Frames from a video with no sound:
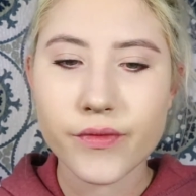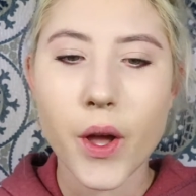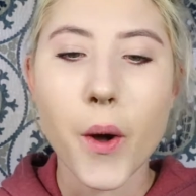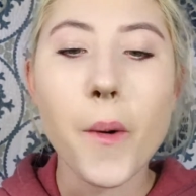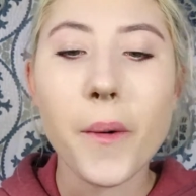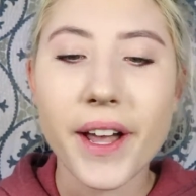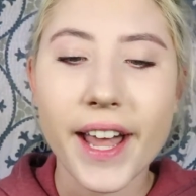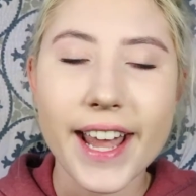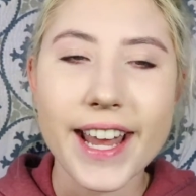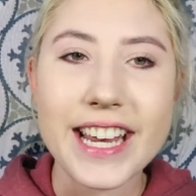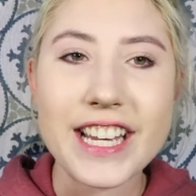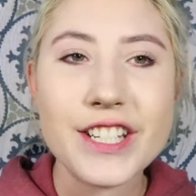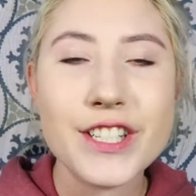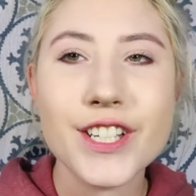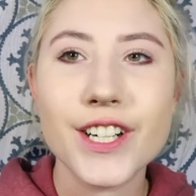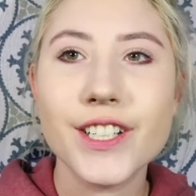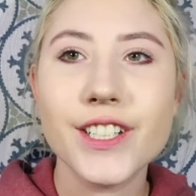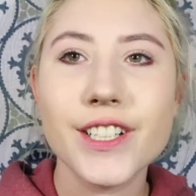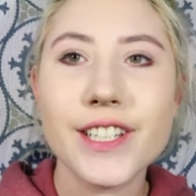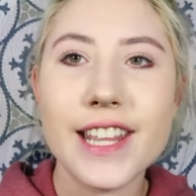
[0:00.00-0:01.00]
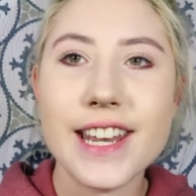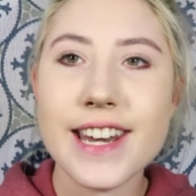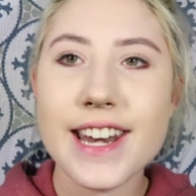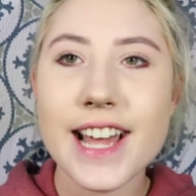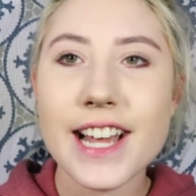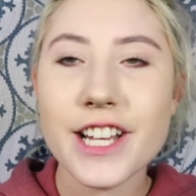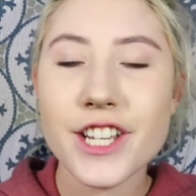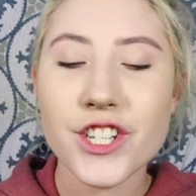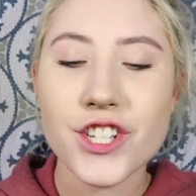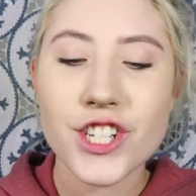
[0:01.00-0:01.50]
Okay, so the
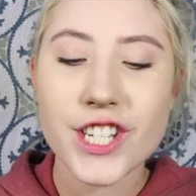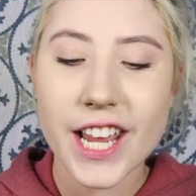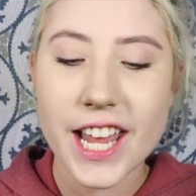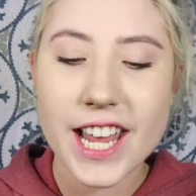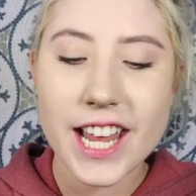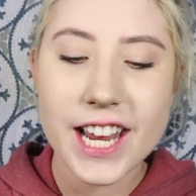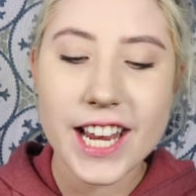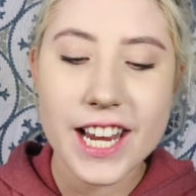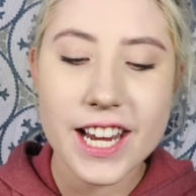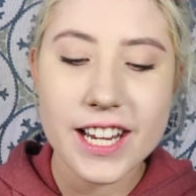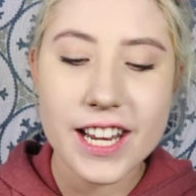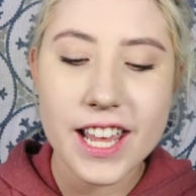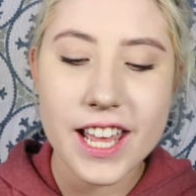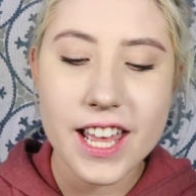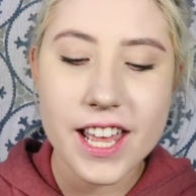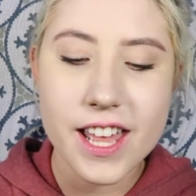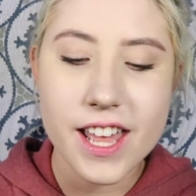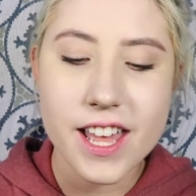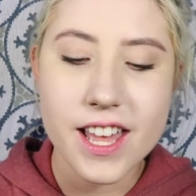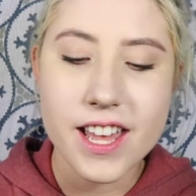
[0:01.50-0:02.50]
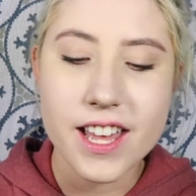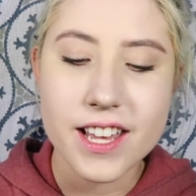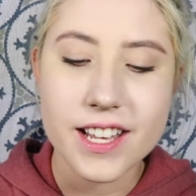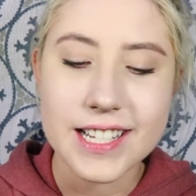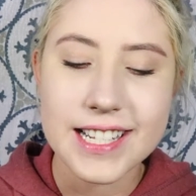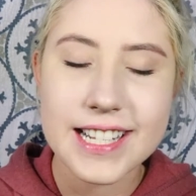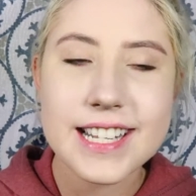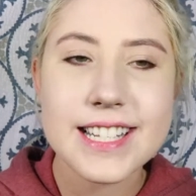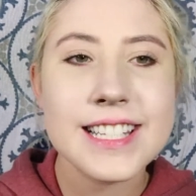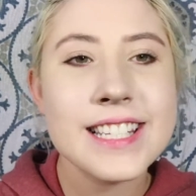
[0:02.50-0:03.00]
next shade
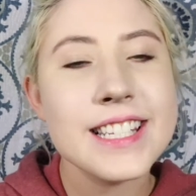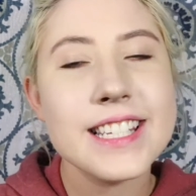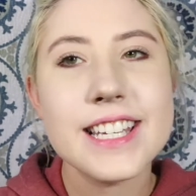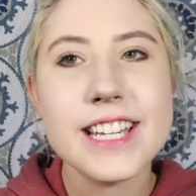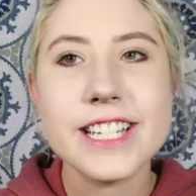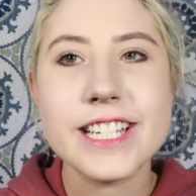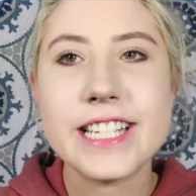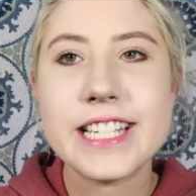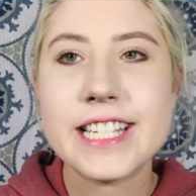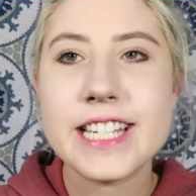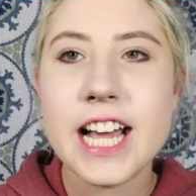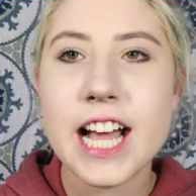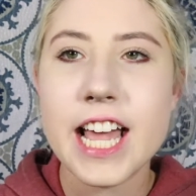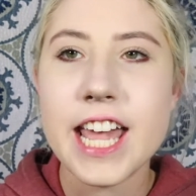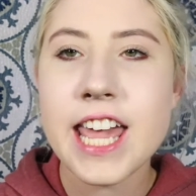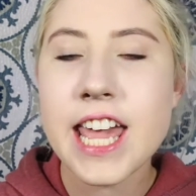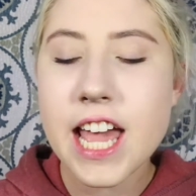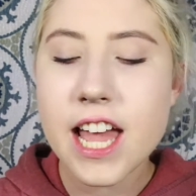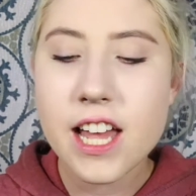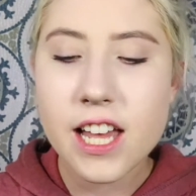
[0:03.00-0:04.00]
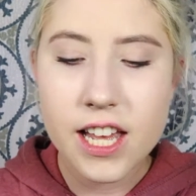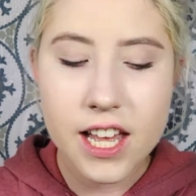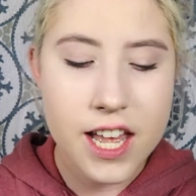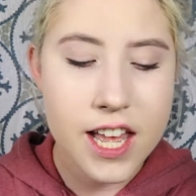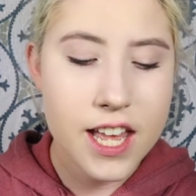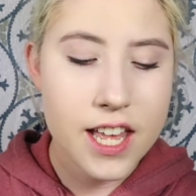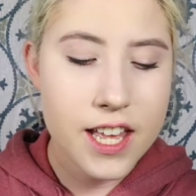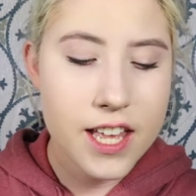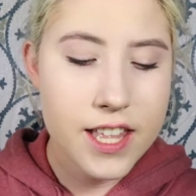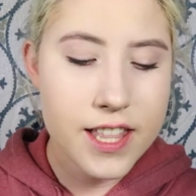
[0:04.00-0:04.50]
is Skin Tight.
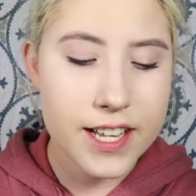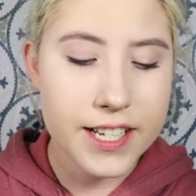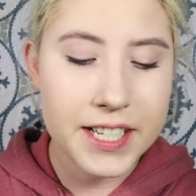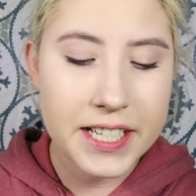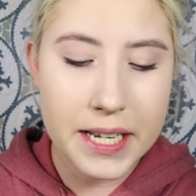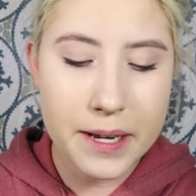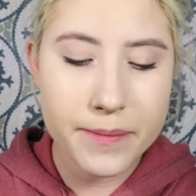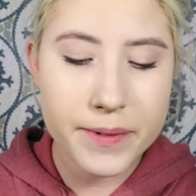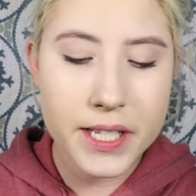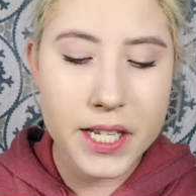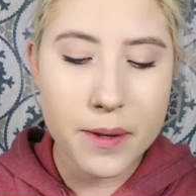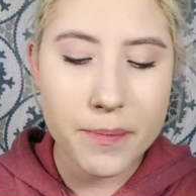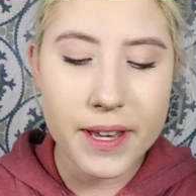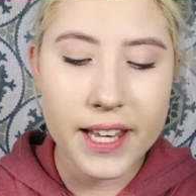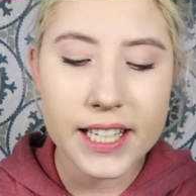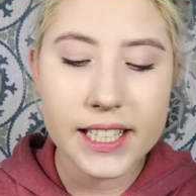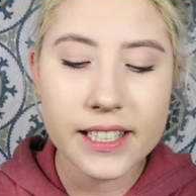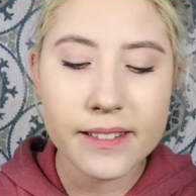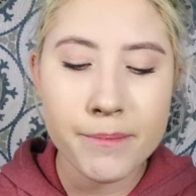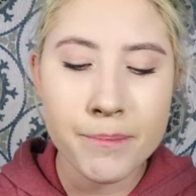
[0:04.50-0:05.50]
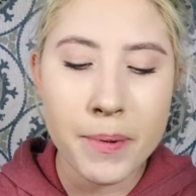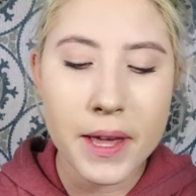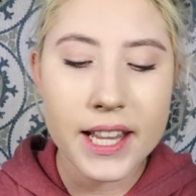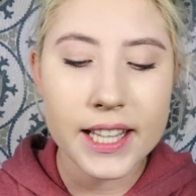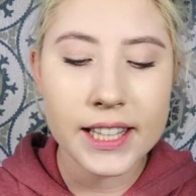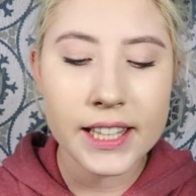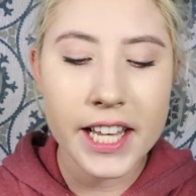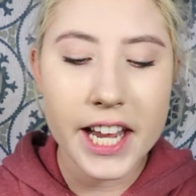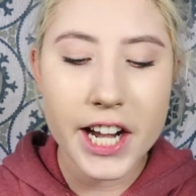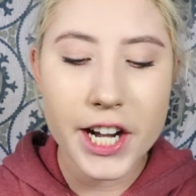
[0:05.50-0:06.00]
This seems to be a
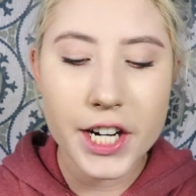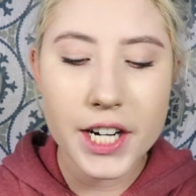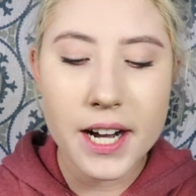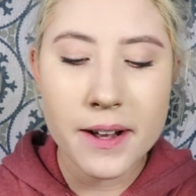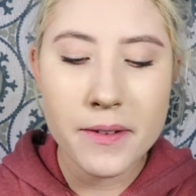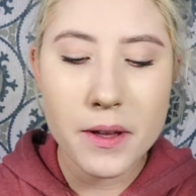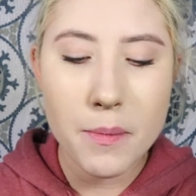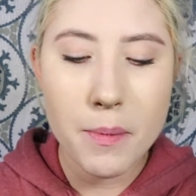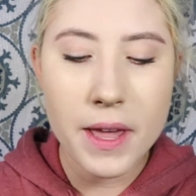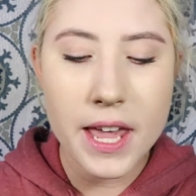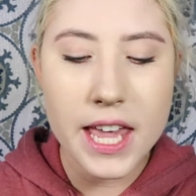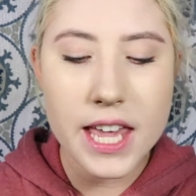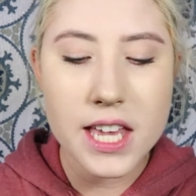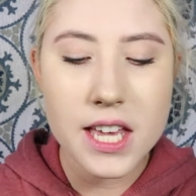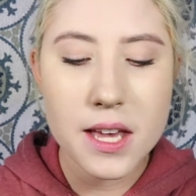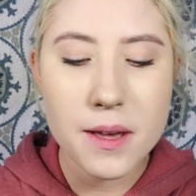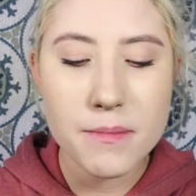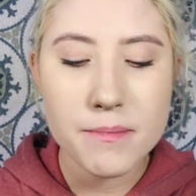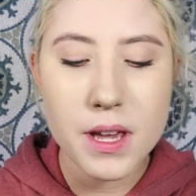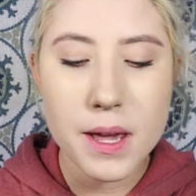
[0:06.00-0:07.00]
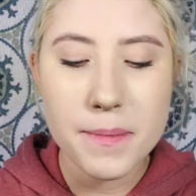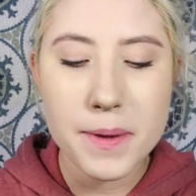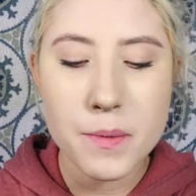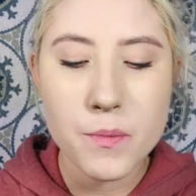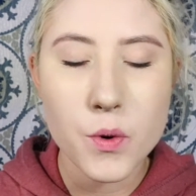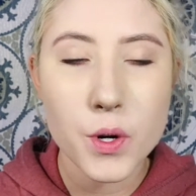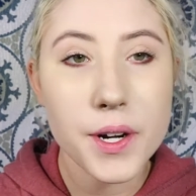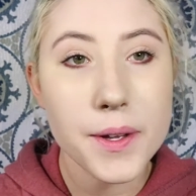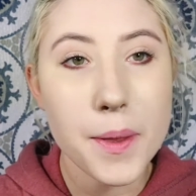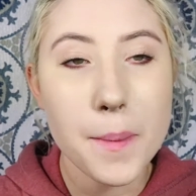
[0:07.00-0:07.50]
bit lighter of a pink, maybe
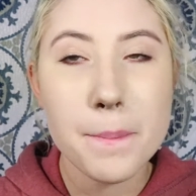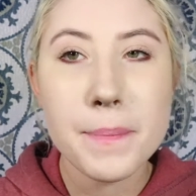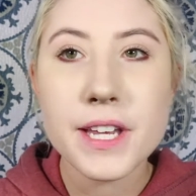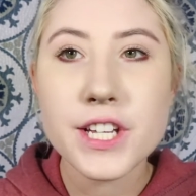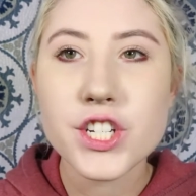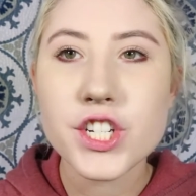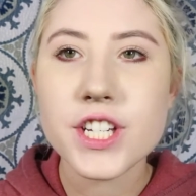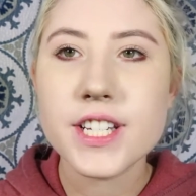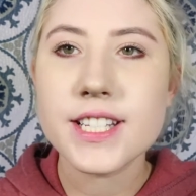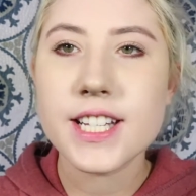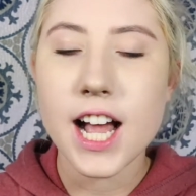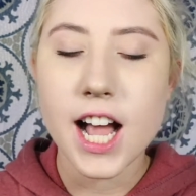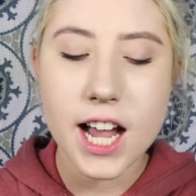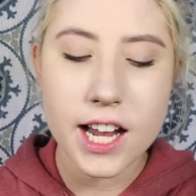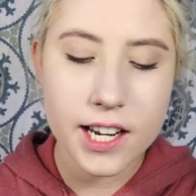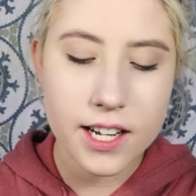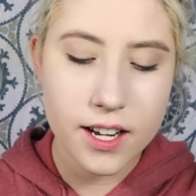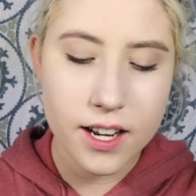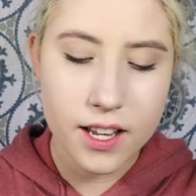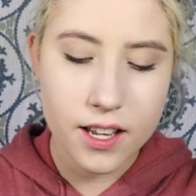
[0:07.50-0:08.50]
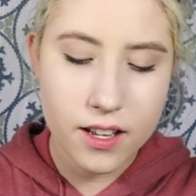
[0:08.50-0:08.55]
more on the peachy side.